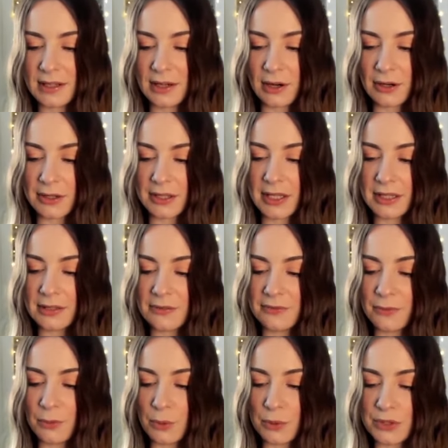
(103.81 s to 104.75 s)
Arcana
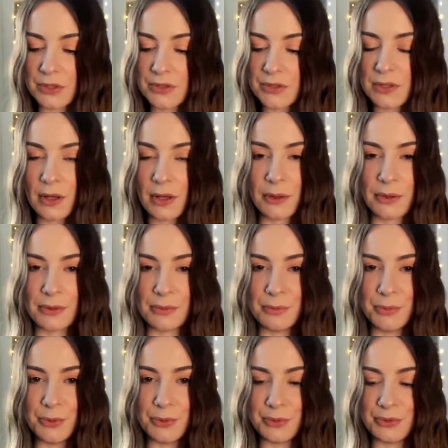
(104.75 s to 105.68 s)
Force, The
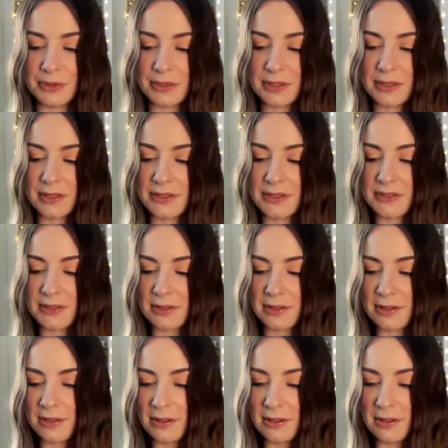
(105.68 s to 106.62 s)
Moon. Sick
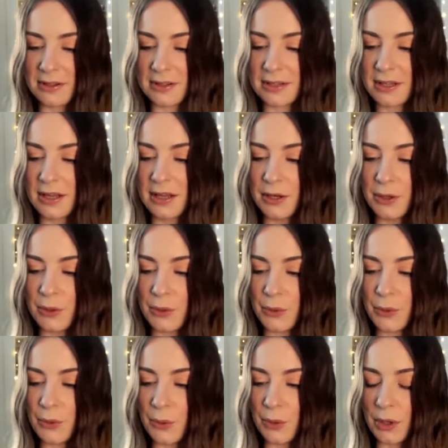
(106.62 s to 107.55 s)
card.
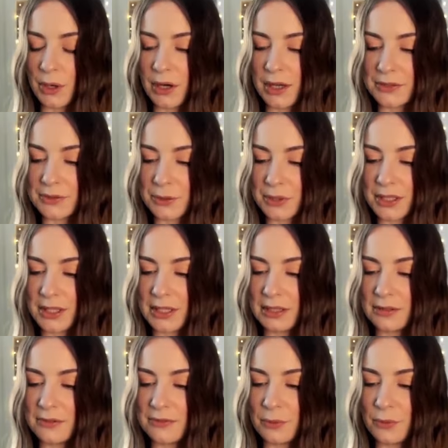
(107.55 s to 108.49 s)
Oh, and
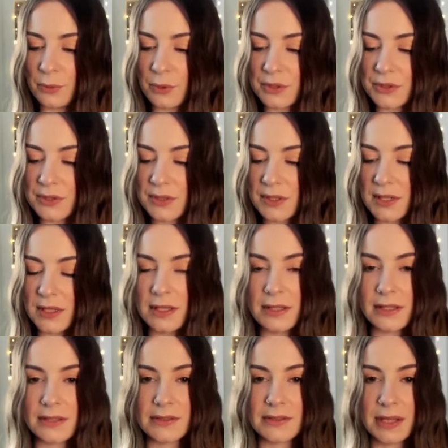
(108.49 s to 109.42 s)
Arcana Force,
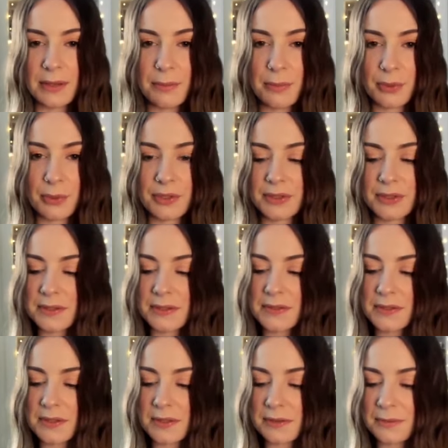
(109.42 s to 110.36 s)

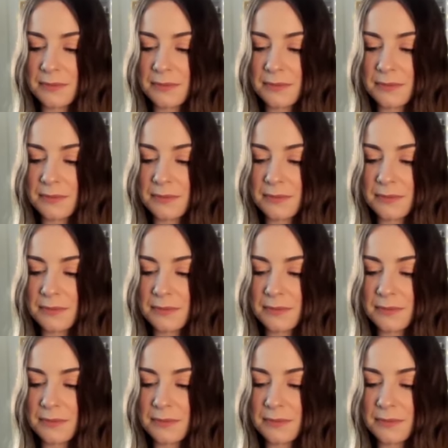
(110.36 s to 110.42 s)
Temperance.